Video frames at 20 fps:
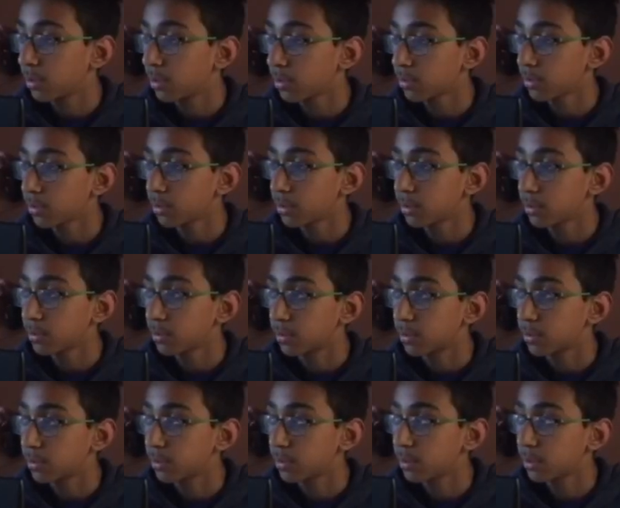Oh no.
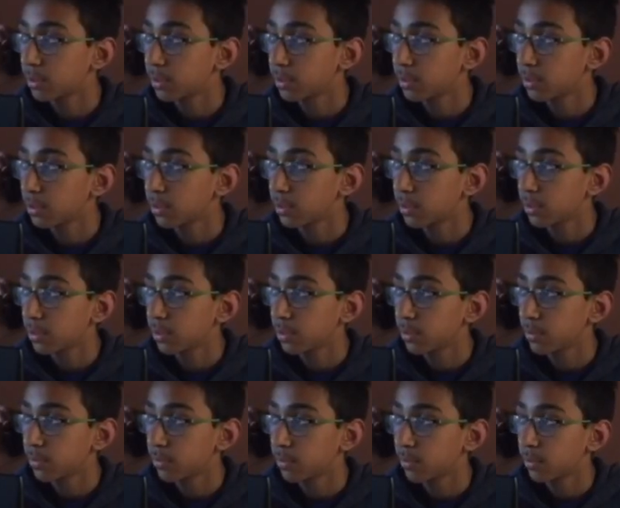
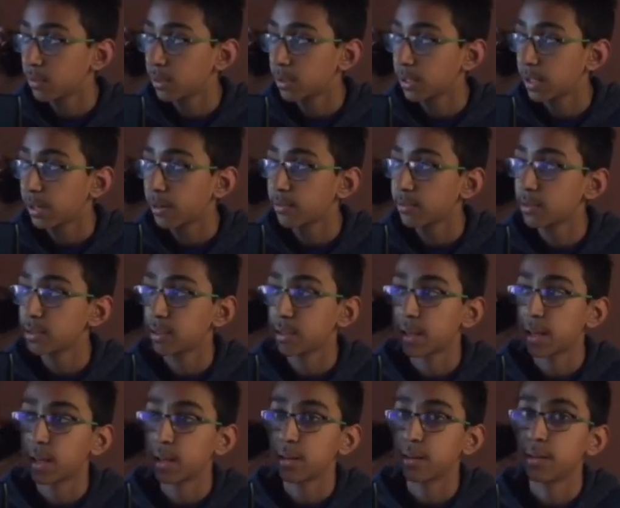Well, that was
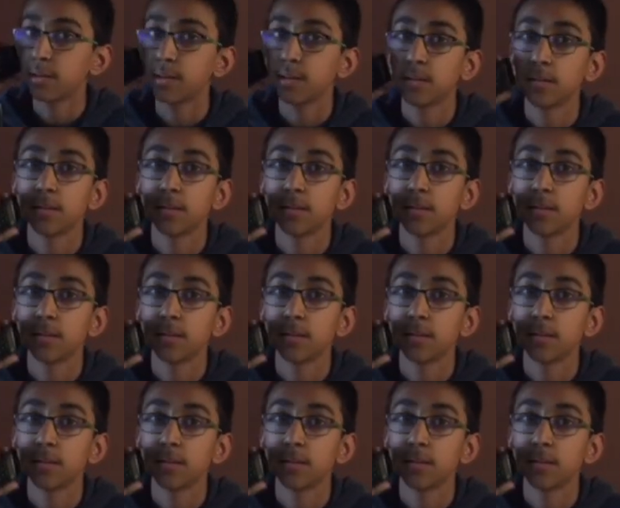sad.